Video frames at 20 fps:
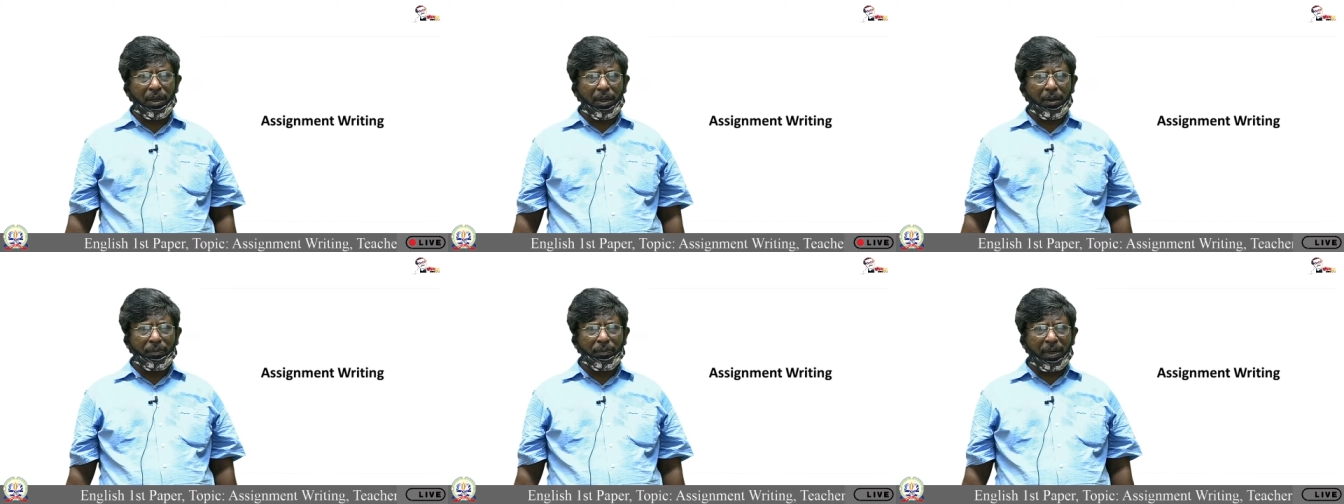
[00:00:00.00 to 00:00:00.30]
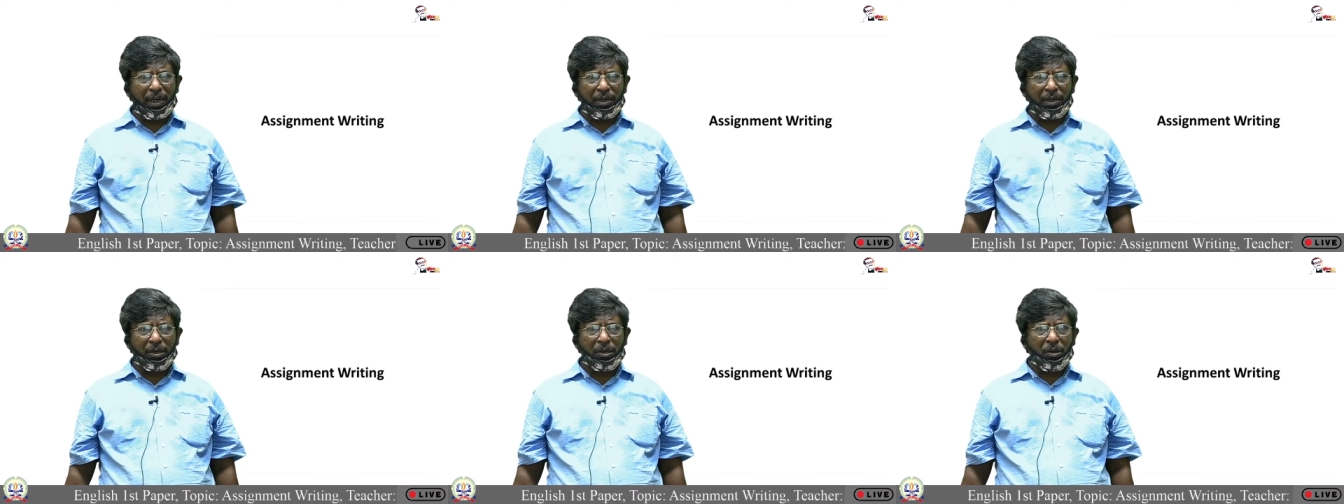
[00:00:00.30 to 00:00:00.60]

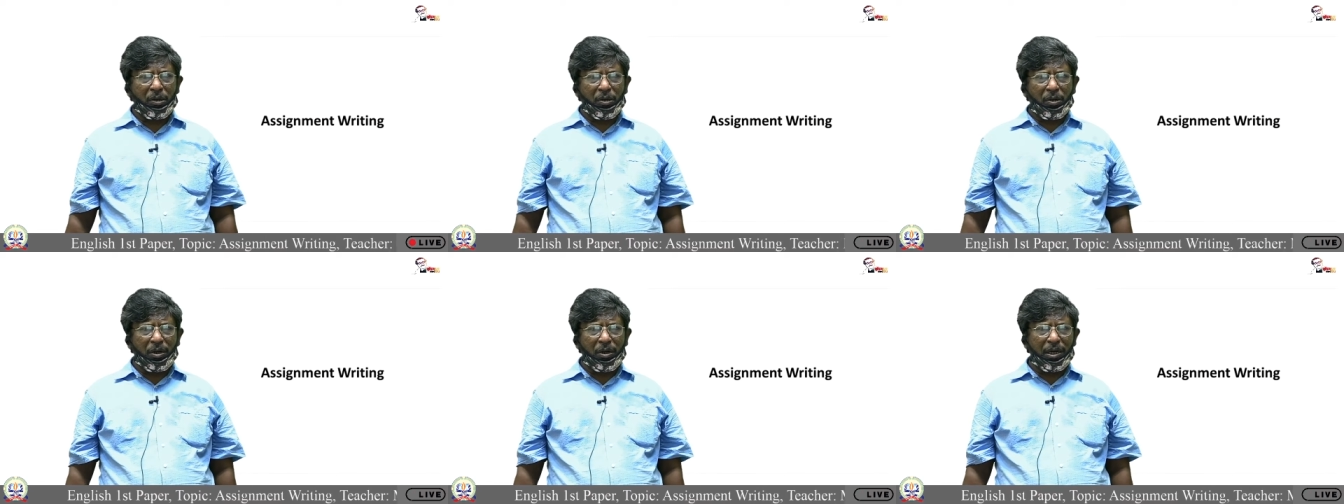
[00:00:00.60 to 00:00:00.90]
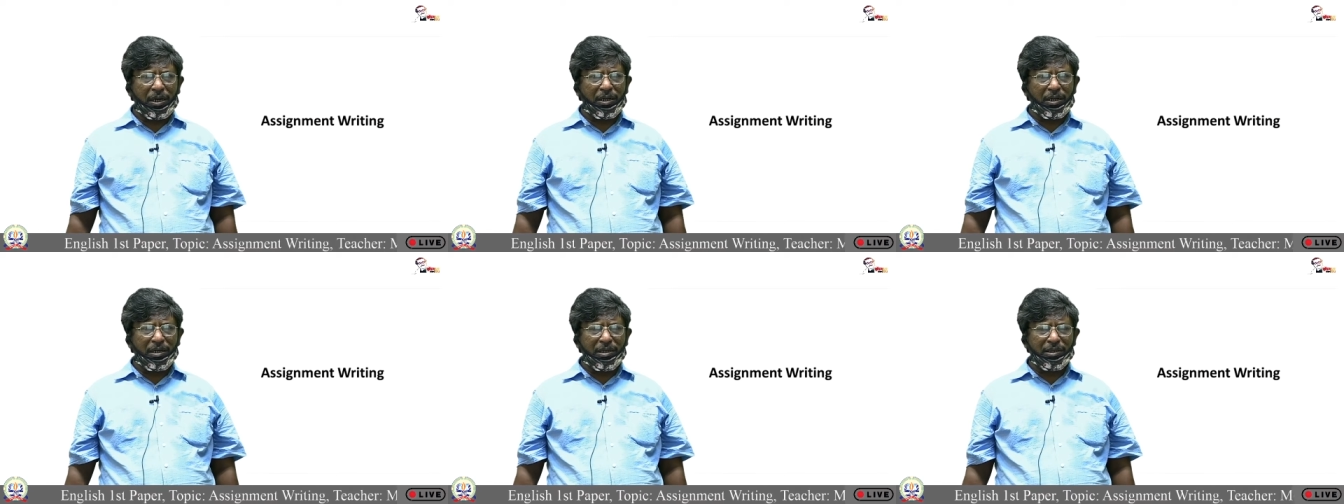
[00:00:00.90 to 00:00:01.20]
but
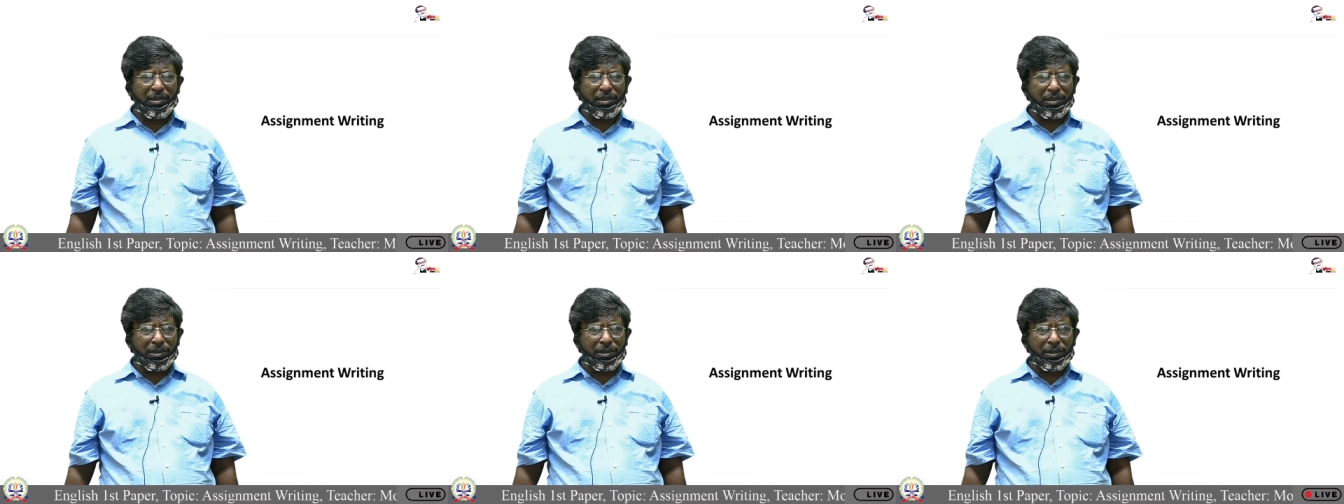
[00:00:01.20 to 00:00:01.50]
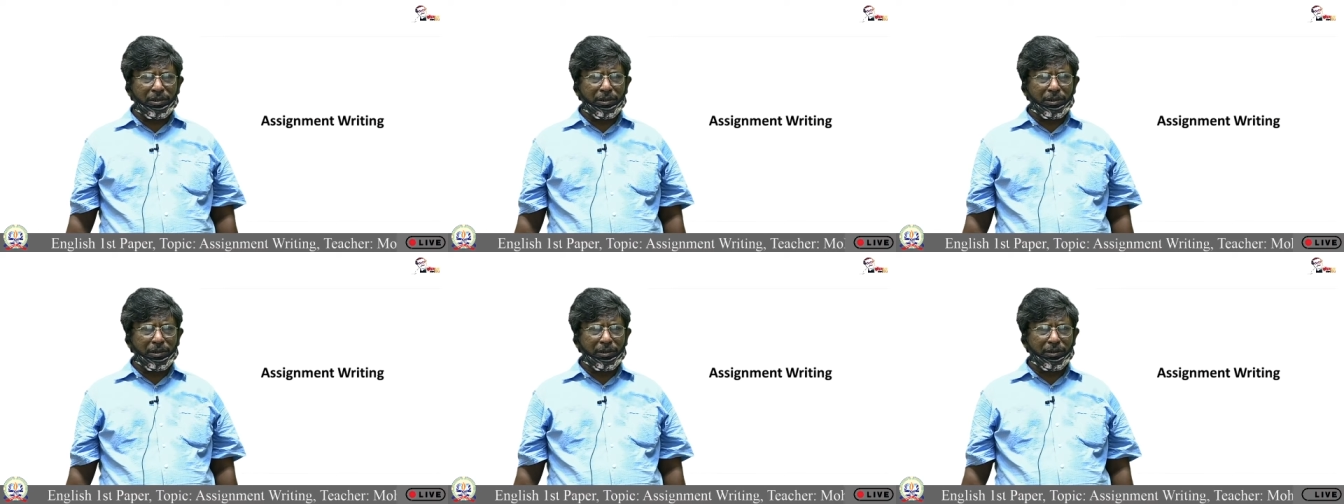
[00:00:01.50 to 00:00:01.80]
when it is
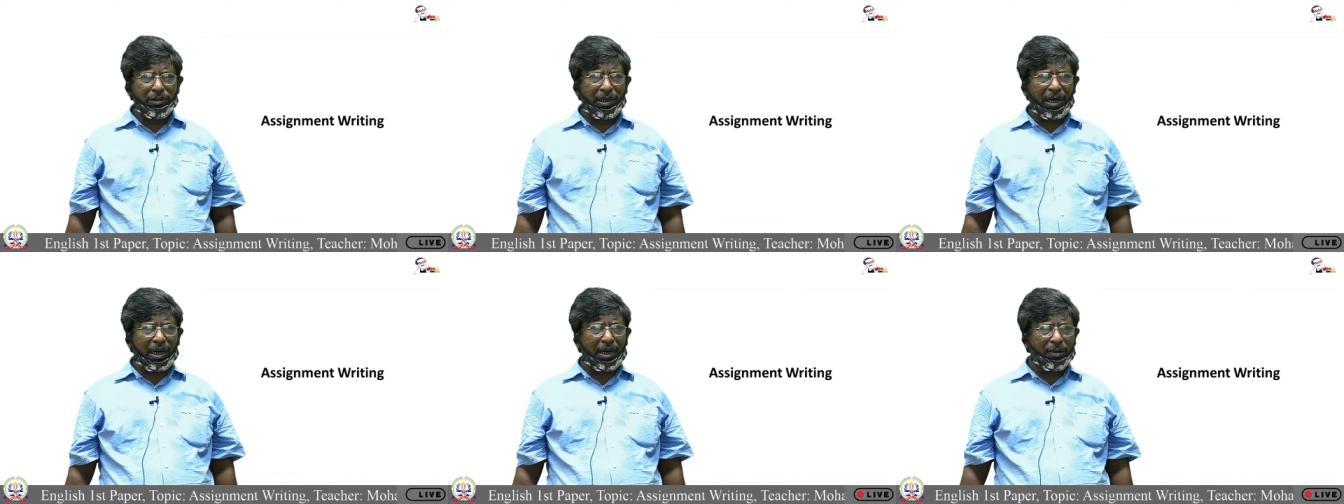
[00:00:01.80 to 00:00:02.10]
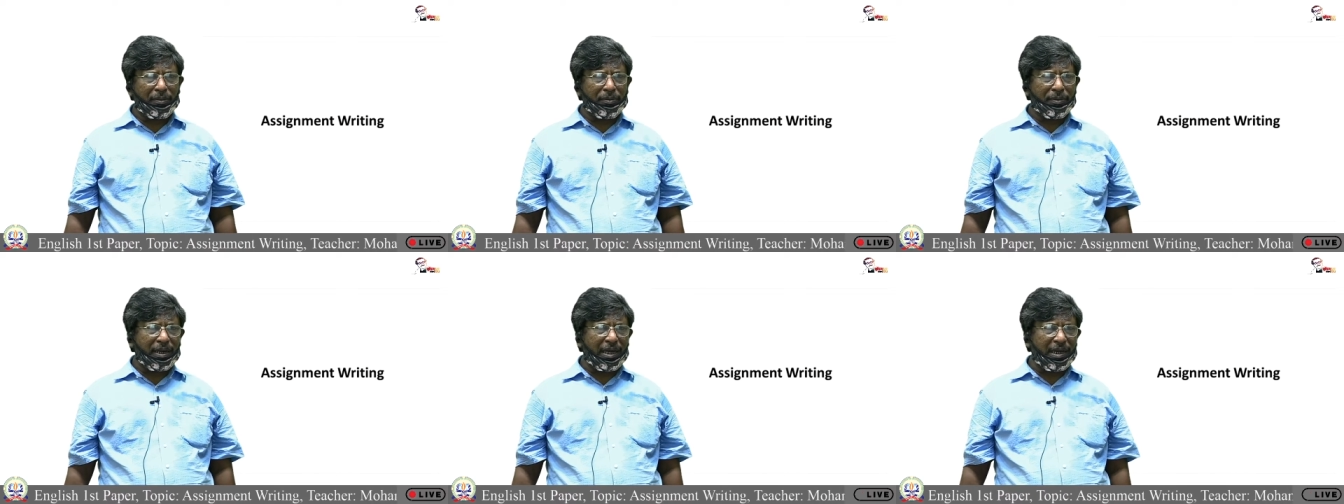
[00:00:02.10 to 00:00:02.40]

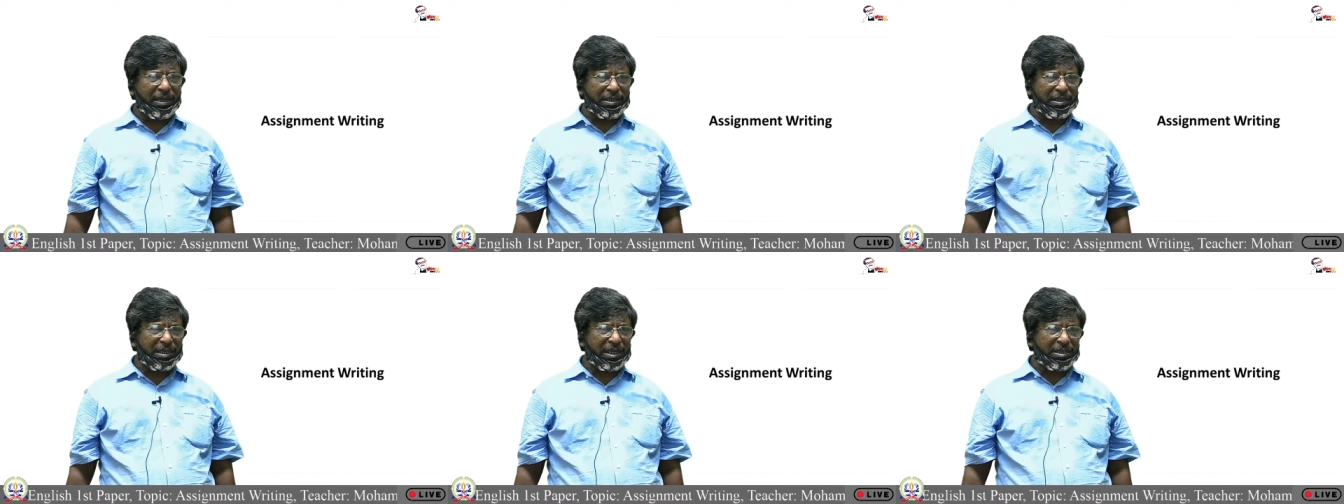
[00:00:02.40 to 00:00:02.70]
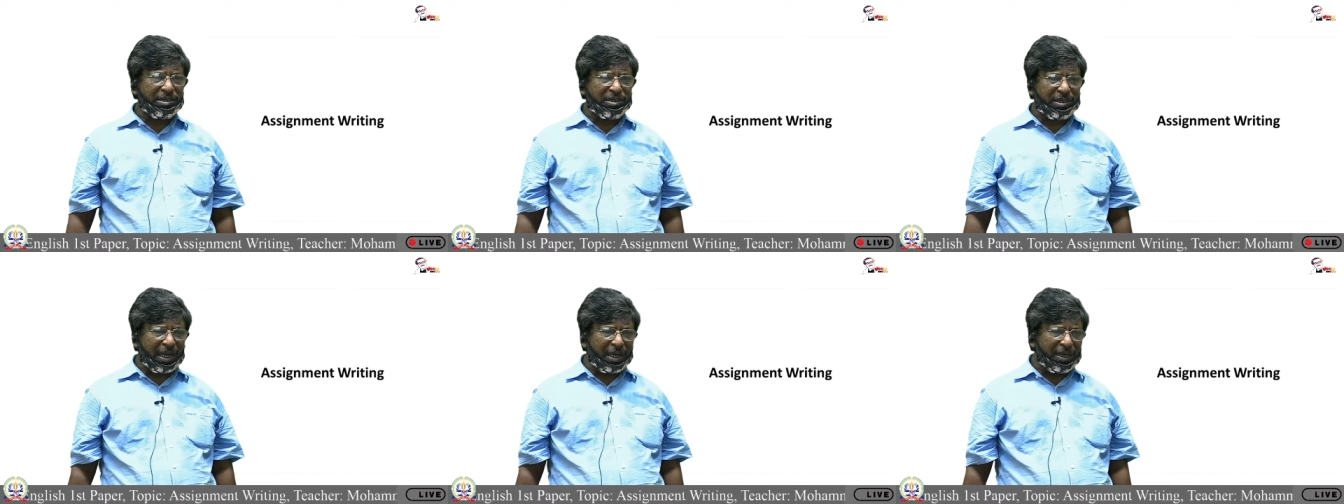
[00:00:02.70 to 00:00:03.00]
termed as
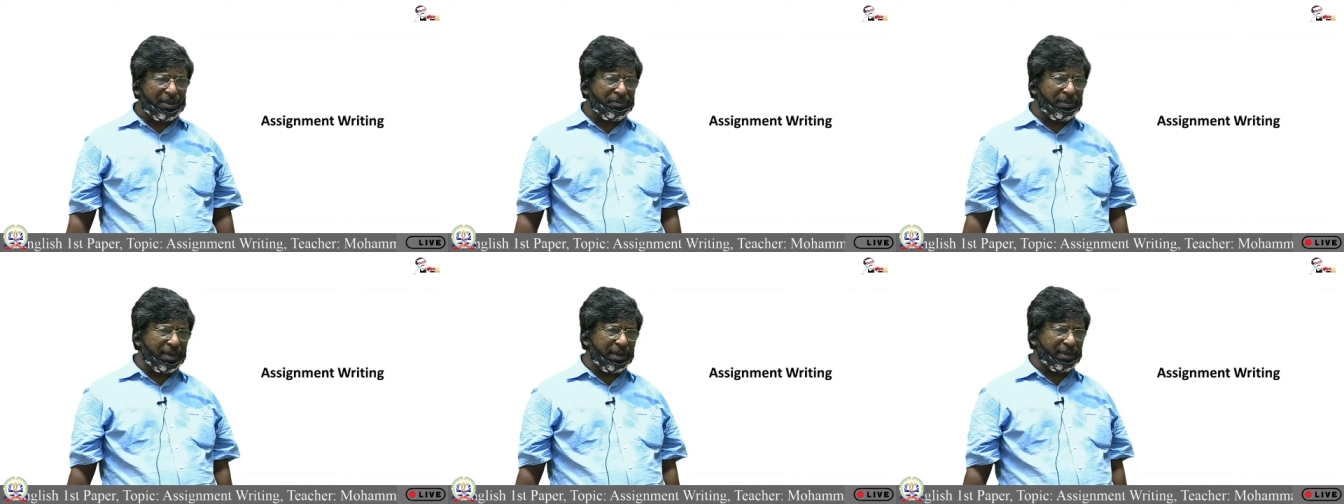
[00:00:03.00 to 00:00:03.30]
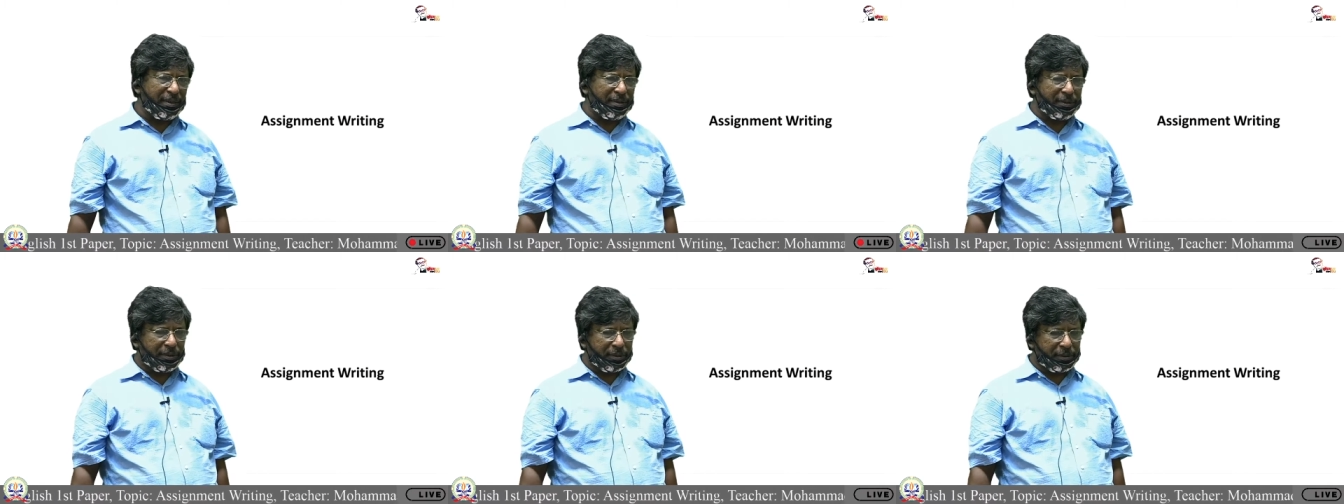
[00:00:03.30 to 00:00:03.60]

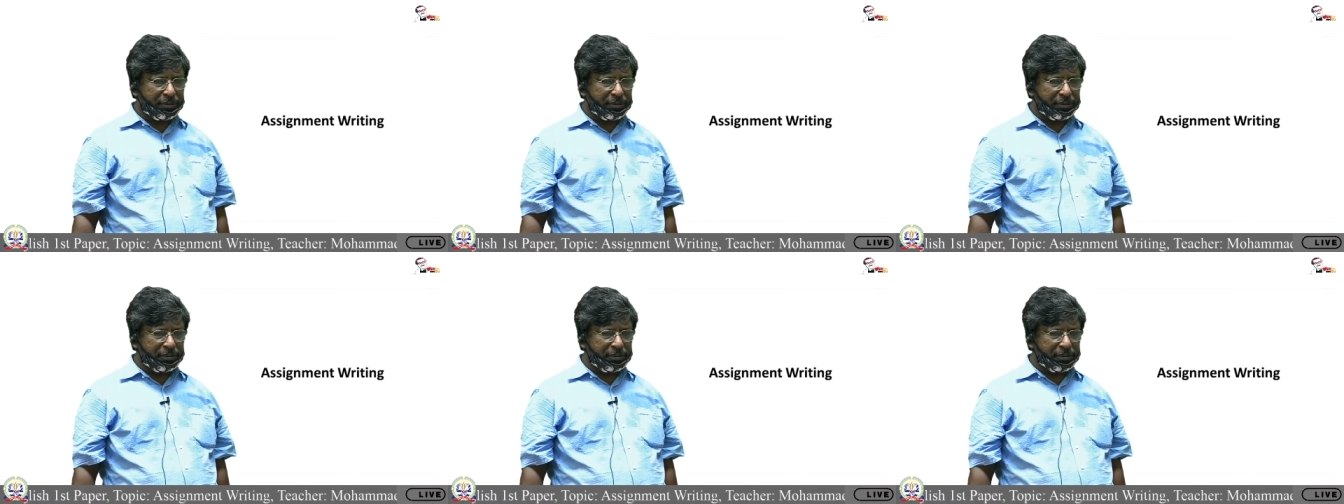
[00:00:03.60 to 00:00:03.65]
assignment,